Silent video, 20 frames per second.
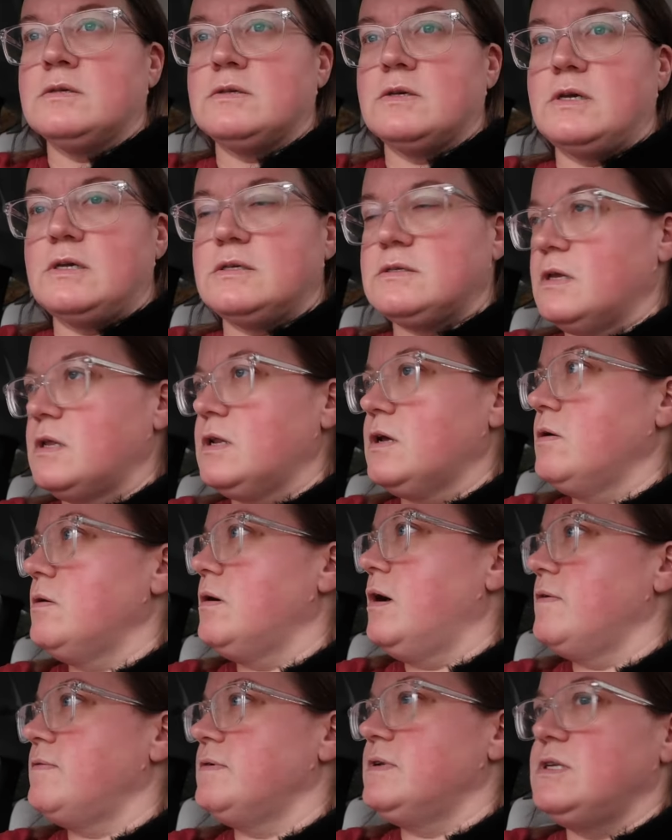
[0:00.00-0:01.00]
So he's gonna go
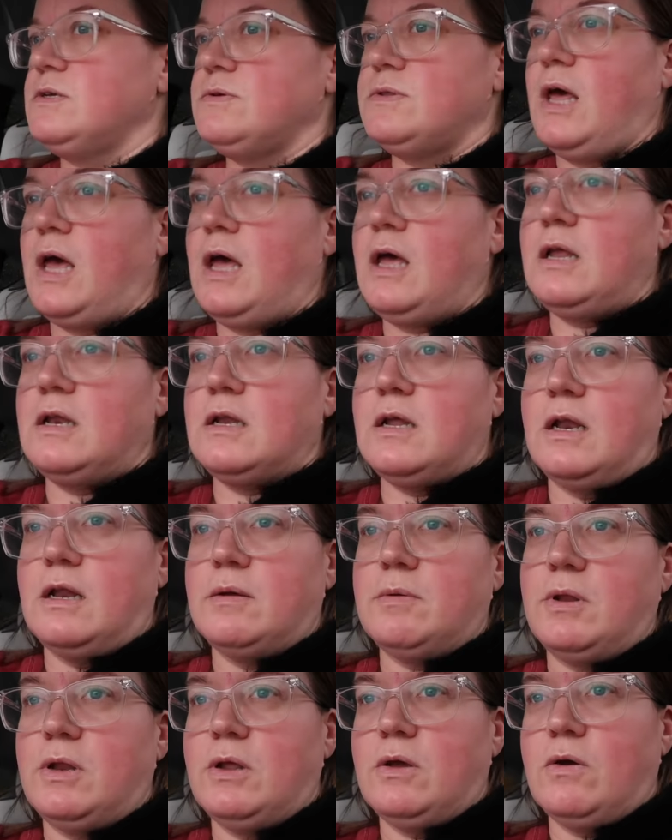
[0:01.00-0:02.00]
off and do that, and
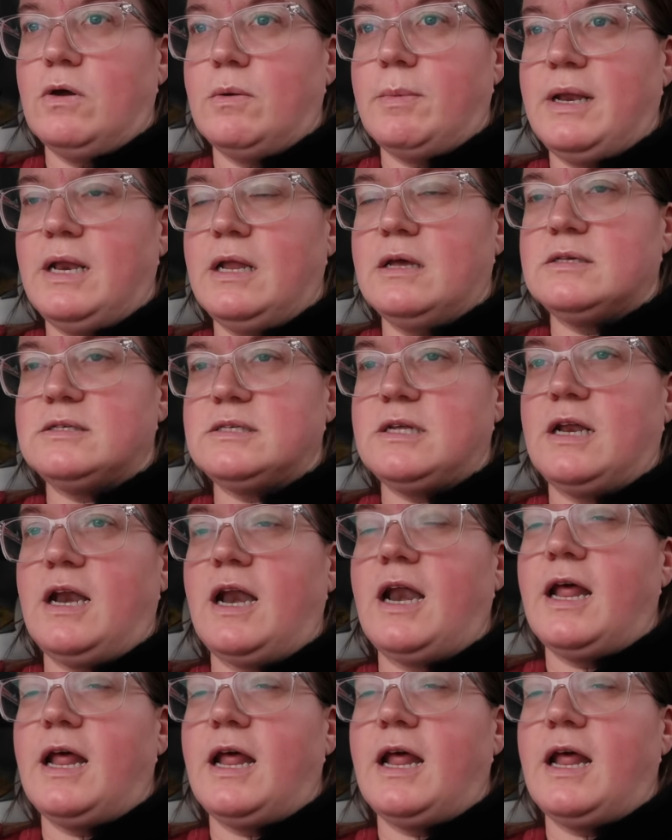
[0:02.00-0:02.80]
I'm gonna go get my nails done.